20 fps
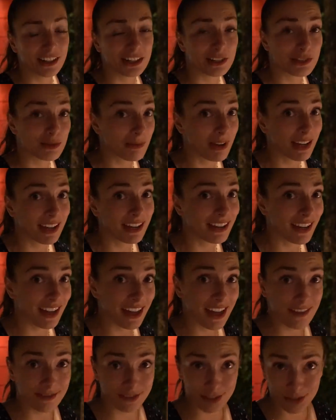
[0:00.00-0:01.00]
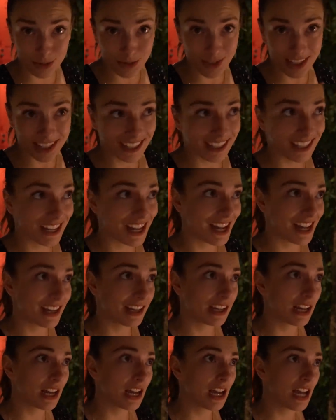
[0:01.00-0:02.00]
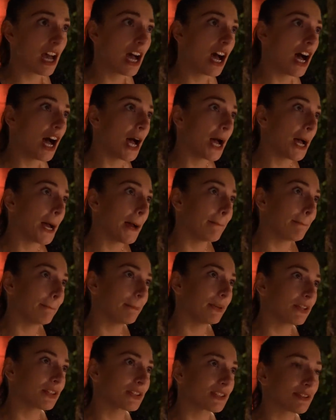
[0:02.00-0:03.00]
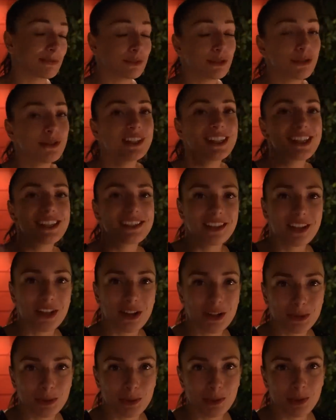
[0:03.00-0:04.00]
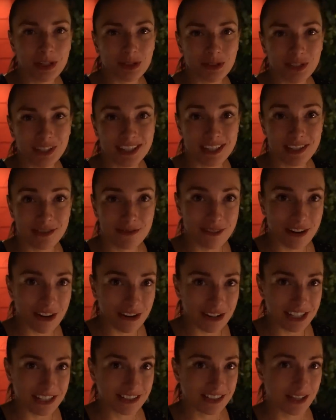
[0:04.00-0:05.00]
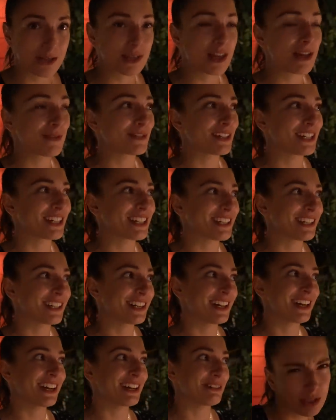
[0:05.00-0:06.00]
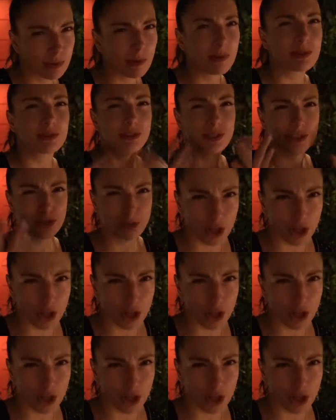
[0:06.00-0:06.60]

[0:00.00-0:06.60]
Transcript: Okay, so Mike and I have this running gag um, because a few years ago we went on a safari in South Africa and we went to this